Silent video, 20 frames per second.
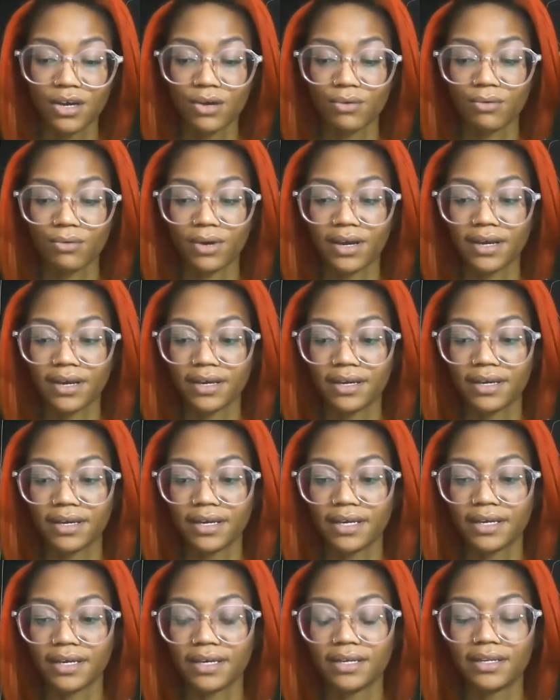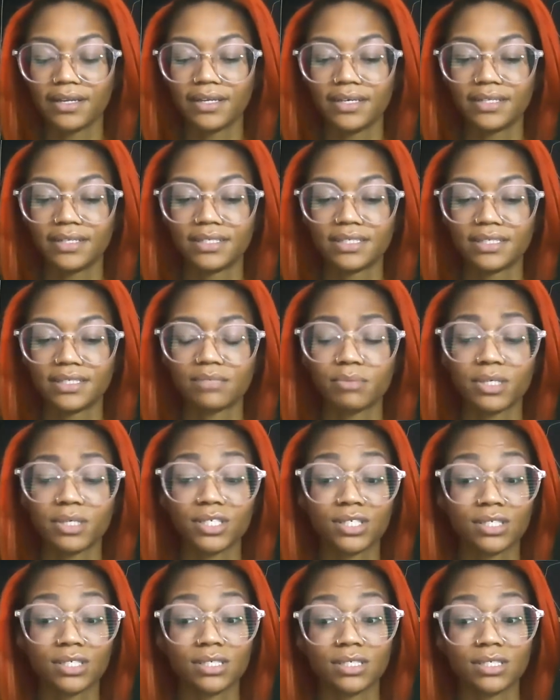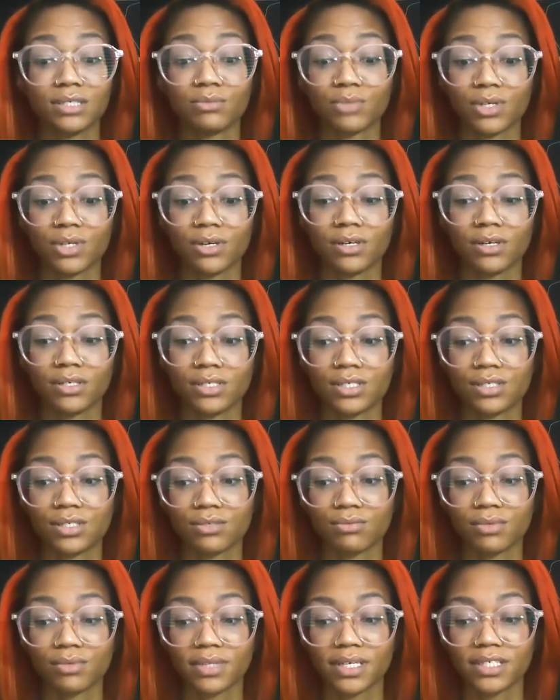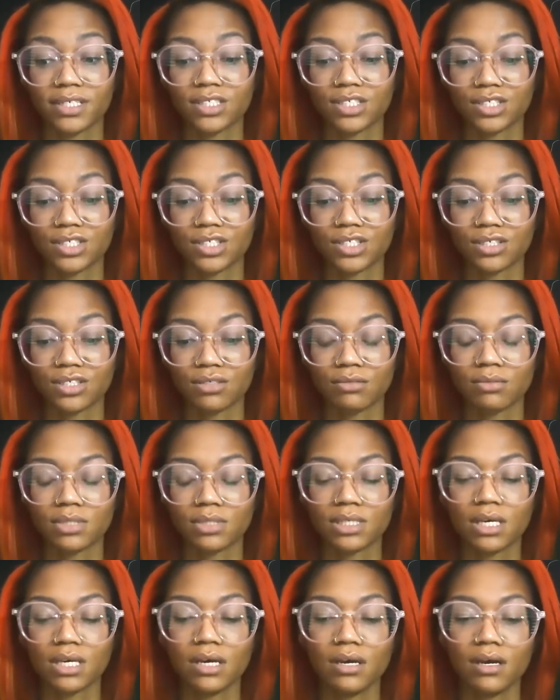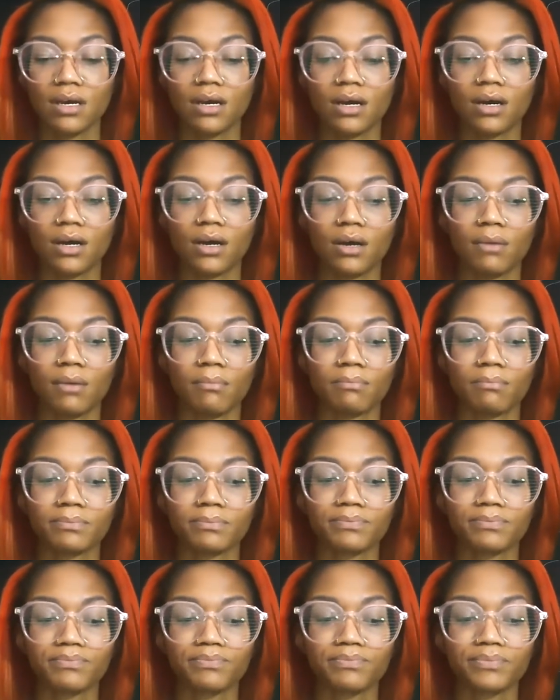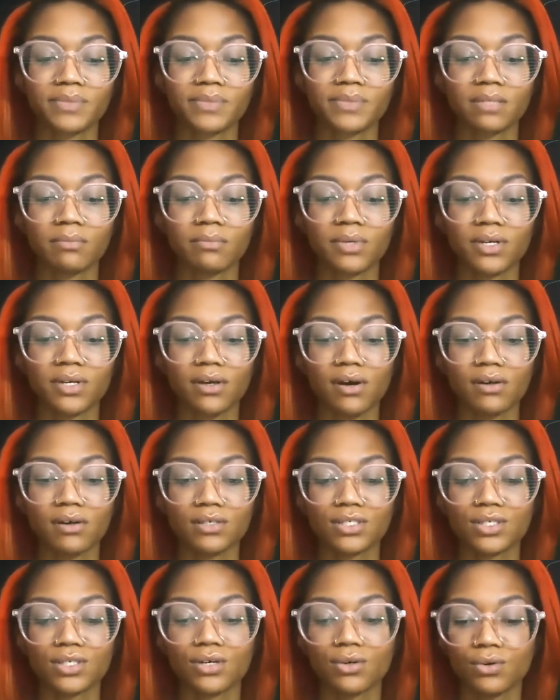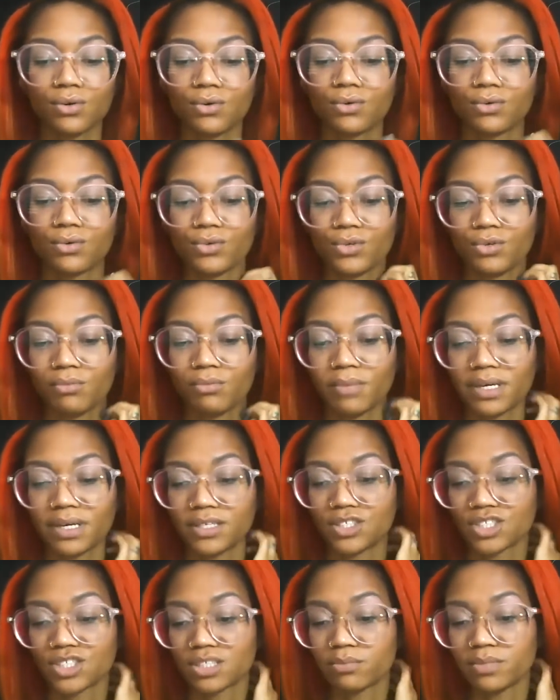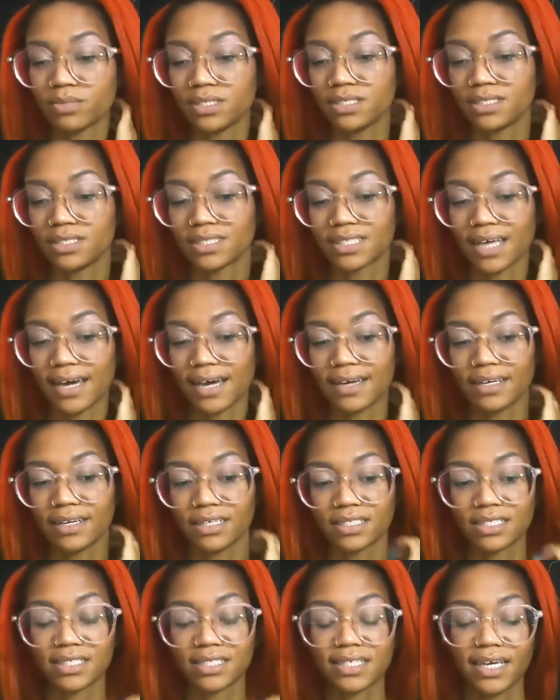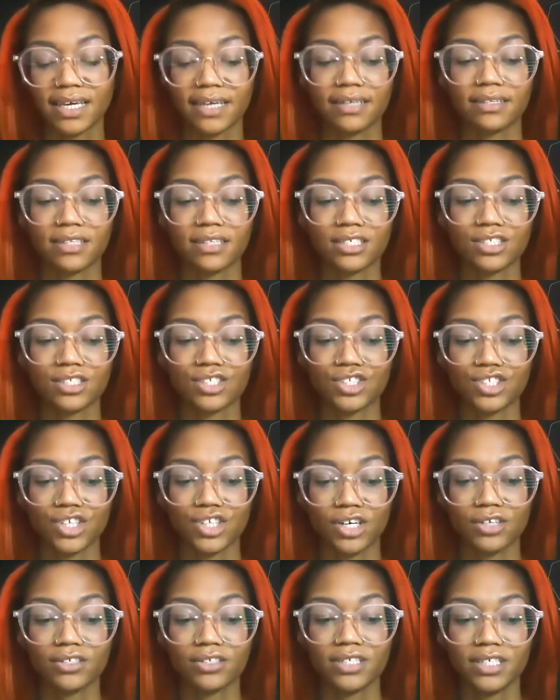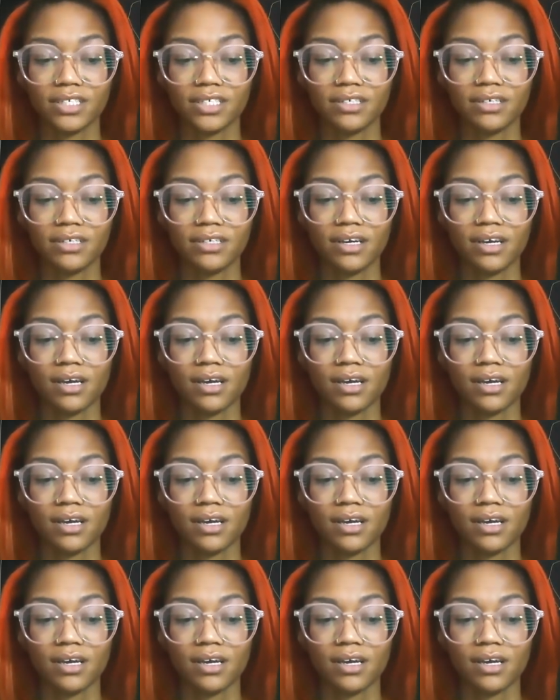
right? And, and especially in regards to relationships. Um, but also, you may just be deciding to take this journey